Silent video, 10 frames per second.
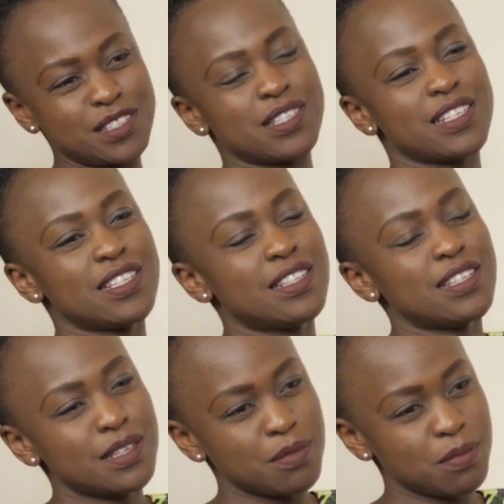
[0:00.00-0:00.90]
to sit in the
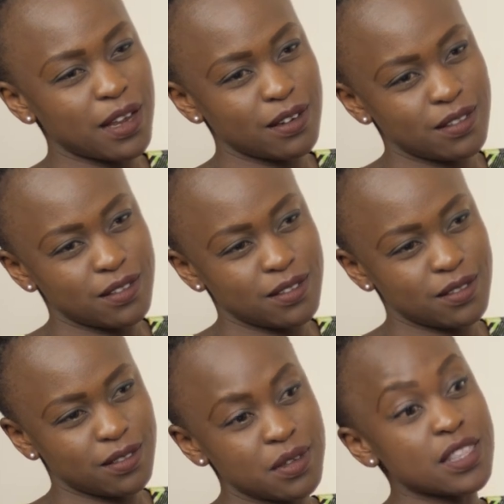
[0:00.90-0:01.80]
same panel
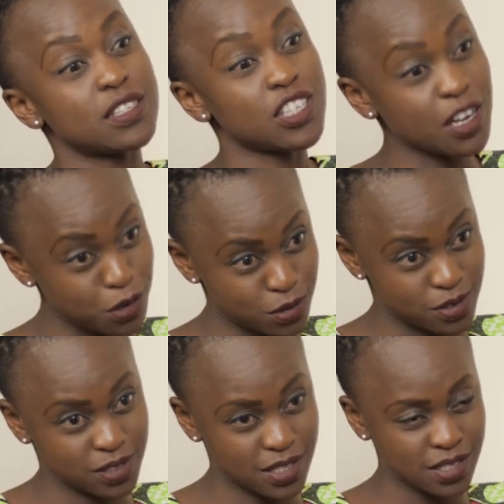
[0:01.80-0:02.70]
with
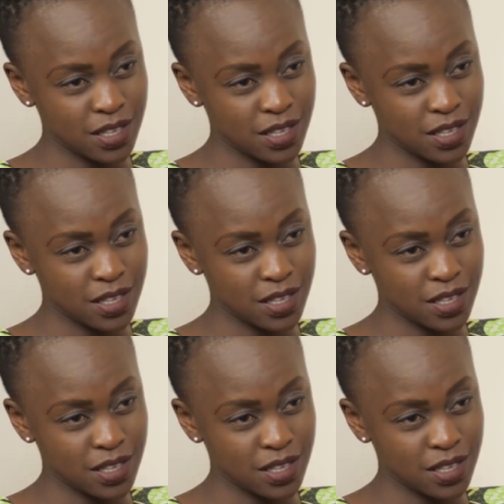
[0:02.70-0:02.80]
generals